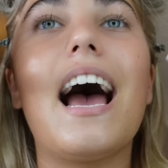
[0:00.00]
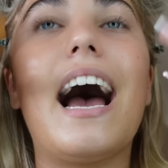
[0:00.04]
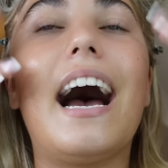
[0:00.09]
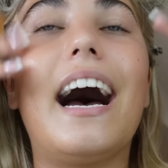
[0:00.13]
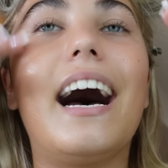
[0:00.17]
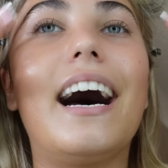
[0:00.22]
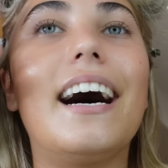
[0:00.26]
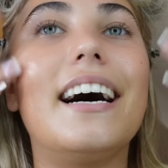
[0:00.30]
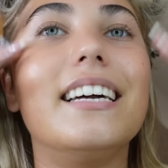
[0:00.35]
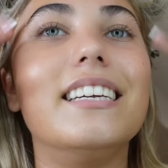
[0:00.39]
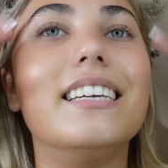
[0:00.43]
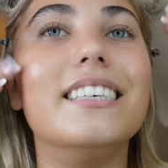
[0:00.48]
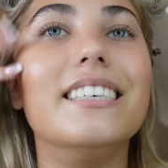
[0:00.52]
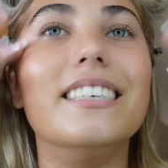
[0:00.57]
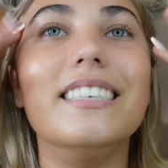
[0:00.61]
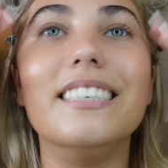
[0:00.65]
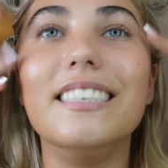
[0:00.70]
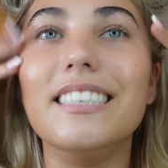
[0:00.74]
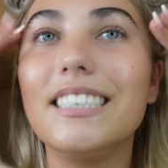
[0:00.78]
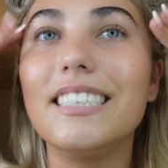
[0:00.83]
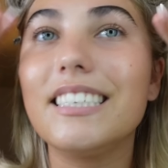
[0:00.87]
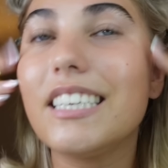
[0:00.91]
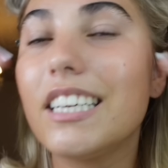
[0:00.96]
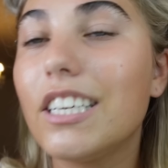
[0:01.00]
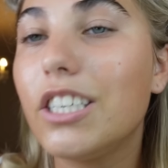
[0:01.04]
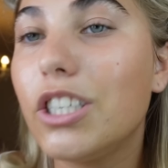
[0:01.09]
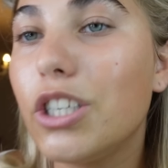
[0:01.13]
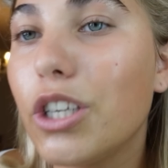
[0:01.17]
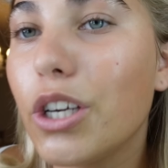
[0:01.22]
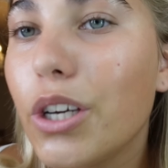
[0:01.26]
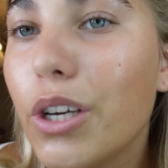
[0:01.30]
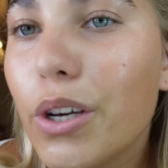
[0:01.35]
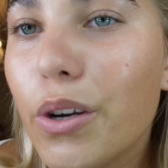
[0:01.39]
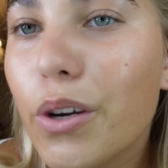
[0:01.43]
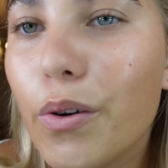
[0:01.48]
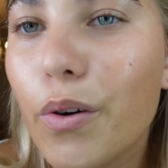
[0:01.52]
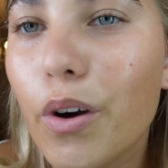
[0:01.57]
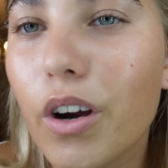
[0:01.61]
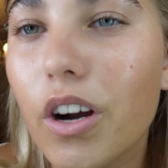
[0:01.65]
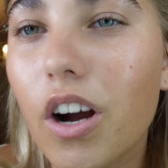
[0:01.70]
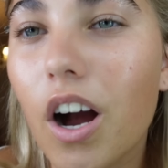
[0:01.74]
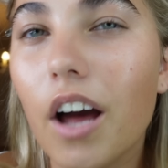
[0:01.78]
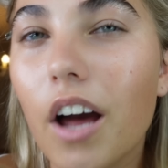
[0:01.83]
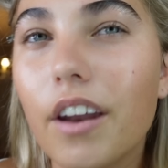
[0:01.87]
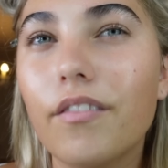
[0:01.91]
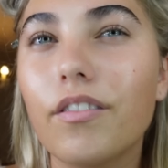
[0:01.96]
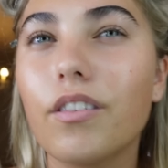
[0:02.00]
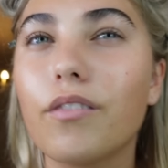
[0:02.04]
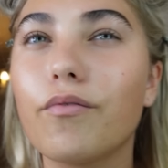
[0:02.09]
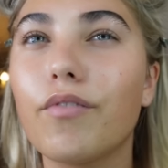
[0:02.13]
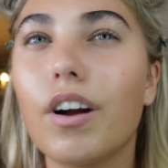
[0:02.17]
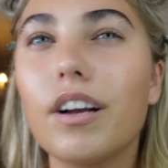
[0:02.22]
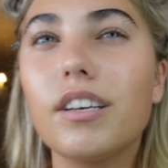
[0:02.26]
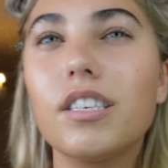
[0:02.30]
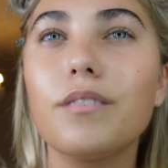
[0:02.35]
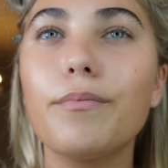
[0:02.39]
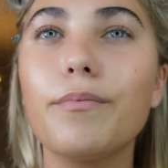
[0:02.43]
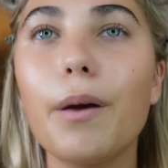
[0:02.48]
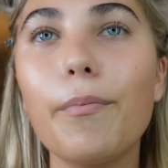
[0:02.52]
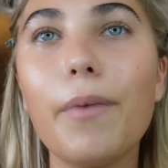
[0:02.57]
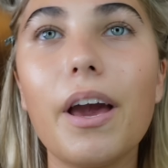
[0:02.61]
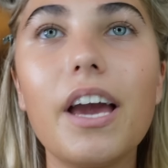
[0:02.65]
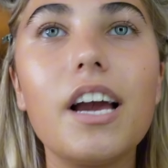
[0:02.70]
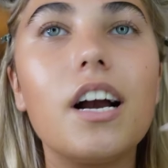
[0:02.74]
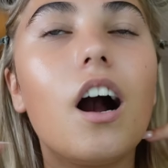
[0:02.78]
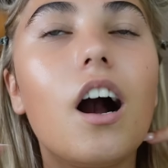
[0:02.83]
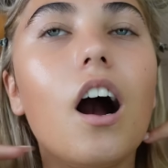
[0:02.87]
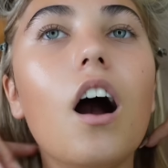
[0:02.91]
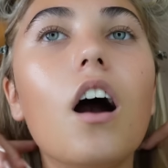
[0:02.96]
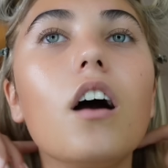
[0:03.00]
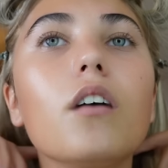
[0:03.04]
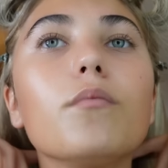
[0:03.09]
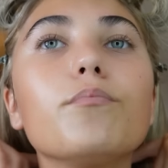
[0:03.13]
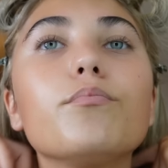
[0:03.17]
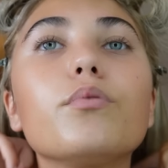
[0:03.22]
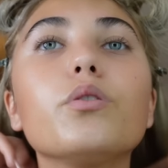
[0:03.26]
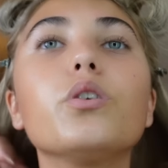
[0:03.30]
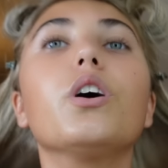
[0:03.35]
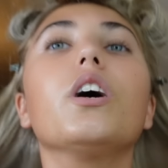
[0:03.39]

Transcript: and do kind of the rest of my makeup.